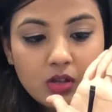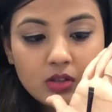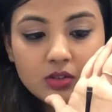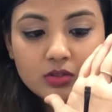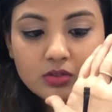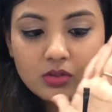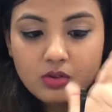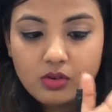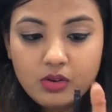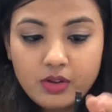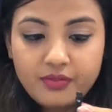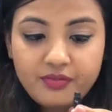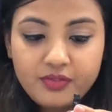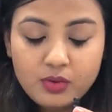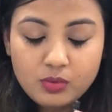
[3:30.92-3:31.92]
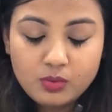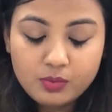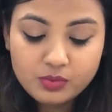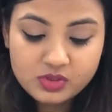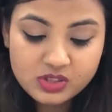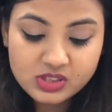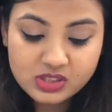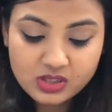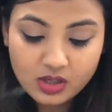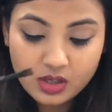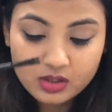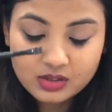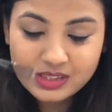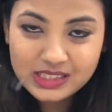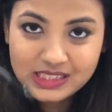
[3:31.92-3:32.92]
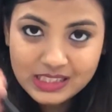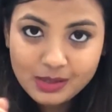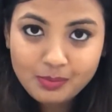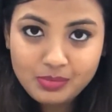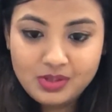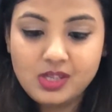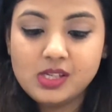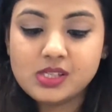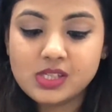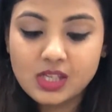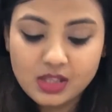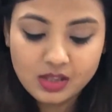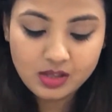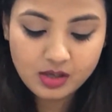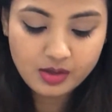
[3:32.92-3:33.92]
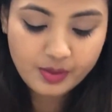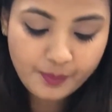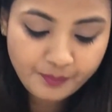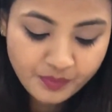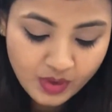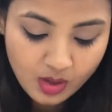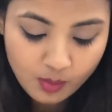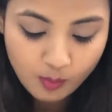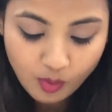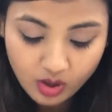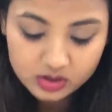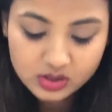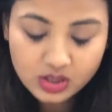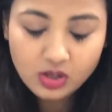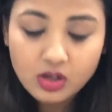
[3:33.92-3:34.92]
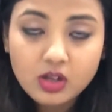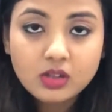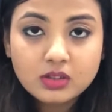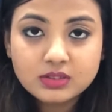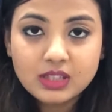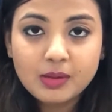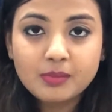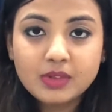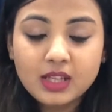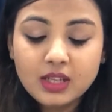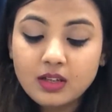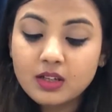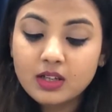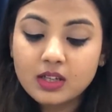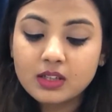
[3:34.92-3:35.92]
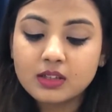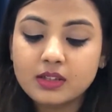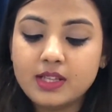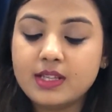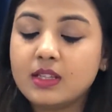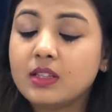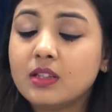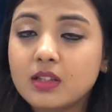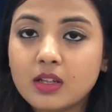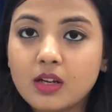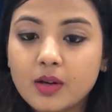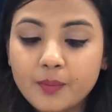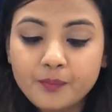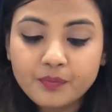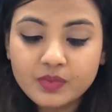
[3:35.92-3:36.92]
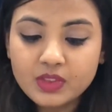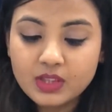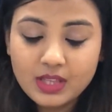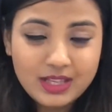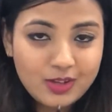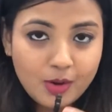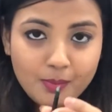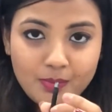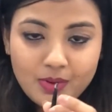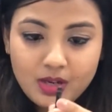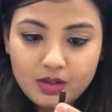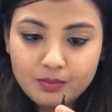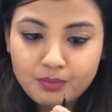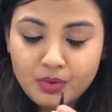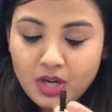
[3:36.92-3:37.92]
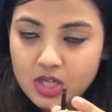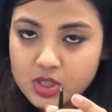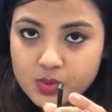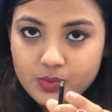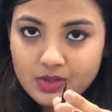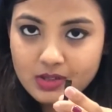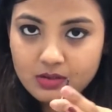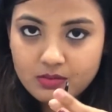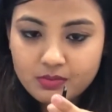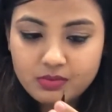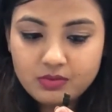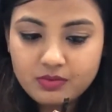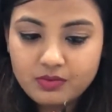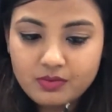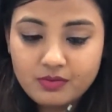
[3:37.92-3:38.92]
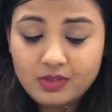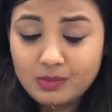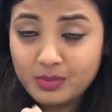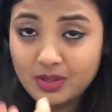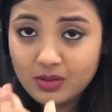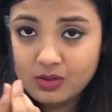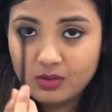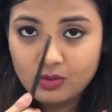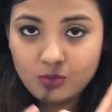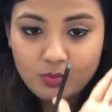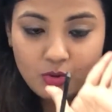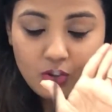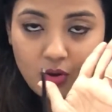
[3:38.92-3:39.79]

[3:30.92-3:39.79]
So if you just dip this in the water or something, then your brush will be no more